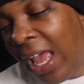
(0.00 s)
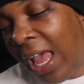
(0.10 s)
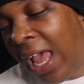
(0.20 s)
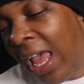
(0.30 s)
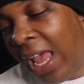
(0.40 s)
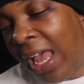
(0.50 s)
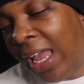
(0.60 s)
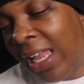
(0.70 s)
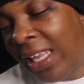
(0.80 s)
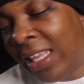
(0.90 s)

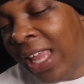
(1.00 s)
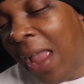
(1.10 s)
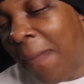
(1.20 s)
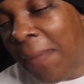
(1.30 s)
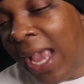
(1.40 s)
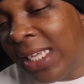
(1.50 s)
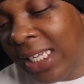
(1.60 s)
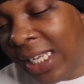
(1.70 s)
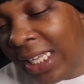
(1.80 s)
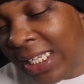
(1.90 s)
And they
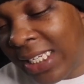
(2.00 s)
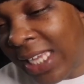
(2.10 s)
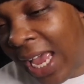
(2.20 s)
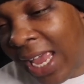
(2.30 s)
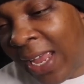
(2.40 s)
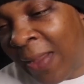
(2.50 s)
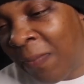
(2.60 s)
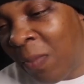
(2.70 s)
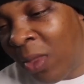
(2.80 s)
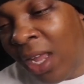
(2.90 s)
basically
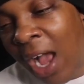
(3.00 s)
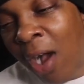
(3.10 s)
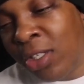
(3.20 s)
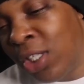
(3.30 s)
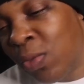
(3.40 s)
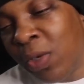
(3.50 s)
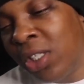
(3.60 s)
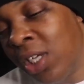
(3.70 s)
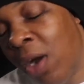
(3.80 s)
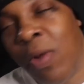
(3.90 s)
saying, I'll just
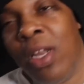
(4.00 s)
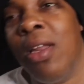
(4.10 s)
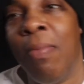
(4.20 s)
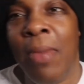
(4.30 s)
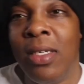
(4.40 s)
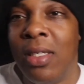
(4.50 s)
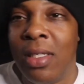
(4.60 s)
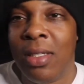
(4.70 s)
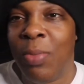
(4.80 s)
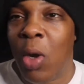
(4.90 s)
read y'all one of the
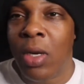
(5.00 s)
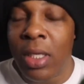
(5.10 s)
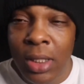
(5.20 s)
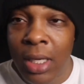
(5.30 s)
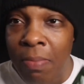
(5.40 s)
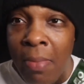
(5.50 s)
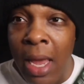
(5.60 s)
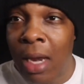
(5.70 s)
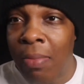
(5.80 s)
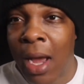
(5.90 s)
messages, bro. This shit
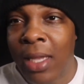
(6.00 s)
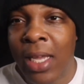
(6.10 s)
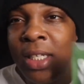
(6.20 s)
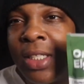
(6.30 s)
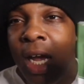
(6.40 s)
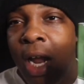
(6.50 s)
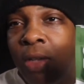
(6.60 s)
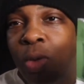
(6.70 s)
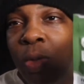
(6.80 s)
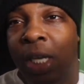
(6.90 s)
made my day. Shout
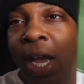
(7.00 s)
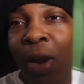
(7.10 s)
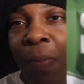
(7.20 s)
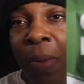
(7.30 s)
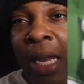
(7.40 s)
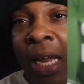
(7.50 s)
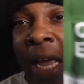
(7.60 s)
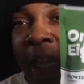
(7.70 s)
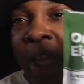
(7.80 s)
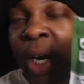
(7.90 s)
out to Terrapin.
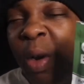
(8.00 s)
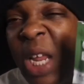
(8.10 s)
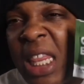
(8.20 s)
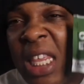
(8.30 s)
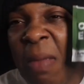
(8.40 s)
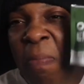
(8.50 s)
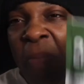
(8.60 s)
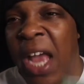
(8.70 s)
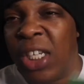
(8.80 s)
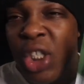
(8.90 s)
Literally the
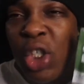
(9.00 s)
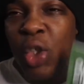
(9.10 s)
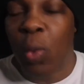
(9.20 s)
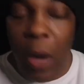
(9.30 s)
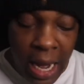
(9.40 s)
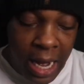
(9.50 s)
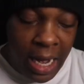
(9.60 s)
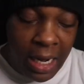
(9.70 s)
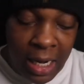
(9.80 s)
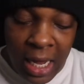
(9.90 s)
best
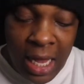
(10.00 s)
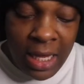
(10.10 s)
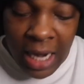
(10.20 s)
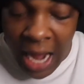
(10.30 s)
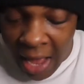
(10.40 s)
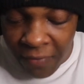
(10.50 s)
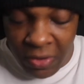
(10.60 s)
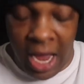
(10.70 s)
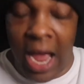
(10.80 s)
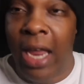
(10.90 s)
strain that
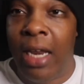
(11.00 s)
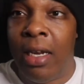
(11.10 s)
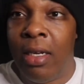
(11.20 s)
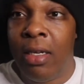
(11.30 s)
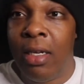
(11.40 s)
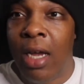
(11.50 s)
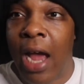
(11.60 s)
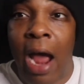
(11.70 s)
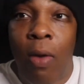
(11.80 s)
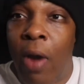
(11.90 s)
I've gotten
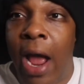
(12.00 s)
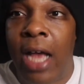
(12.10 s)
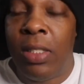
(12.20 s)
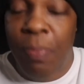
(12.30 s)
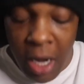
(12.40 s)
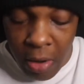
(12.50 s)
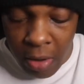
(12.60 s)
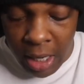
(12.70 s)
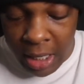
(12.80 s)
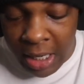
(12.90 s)
at Rise,
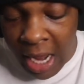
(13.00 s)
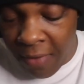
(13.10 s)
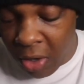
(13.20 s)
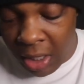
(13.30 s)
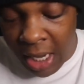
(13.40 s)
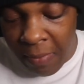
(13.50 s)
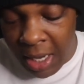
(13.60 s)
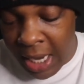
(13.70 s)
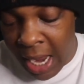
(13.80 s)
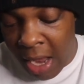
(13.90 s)
period. Never let
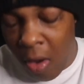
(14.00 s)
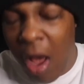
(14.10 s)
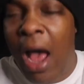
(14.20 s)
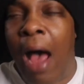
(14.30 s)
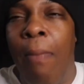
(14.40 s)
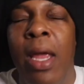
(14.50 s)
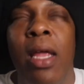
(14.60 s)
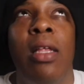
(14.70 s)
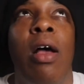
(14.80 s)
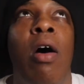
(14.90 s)
me down. I
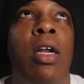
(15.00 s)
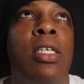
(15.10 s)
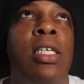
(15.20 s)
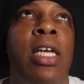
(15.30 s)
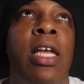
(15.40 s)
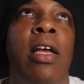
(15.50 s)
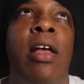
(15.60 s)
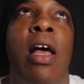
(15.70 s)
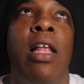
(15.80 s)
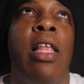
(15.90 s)
mean, honestly,
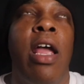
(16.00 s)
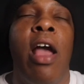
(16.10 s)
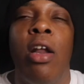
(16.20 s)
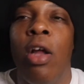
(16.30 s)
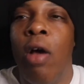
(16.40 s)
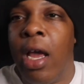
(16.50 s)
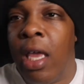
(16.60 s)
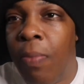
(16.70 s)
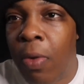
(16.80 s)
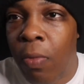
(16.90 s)
like y'all know, I
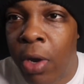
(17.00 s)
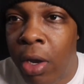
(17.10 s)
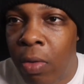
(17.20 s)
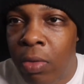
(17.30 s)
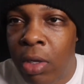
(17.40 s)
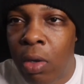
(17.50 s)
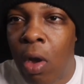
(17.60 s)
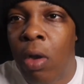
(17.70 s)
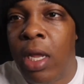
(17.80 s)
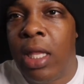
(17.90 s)
keep it real. The
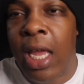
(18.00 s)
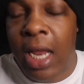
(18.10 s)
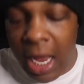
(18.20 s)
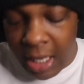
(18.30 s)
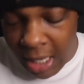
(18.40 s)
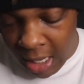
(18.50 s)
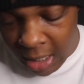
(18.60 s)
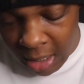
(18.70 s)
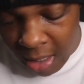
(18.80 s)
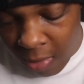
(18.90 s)
only thing I
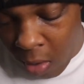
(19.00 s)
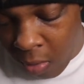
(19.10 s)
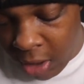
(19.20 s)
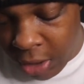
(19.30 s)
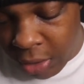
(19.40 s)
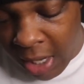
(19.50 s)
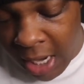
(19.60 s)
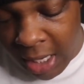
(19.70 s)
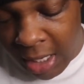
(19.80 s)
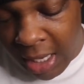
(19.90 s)
didn't, the only
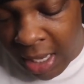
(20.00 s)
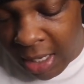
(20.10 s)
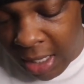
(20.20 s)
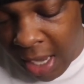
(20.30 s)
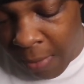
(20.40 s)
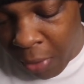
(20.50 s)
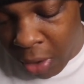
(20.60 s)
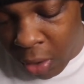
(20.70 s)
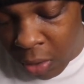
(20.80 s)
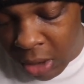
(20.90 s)
strain that they
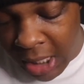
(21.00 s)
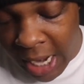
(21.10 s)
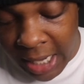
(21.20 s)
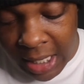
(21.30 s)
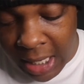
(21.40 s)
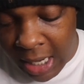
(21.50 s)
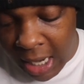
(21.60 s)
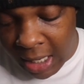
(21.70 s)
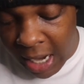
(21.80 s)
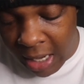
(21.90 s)
produced that I did
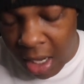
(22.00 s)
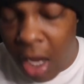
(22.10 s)
not like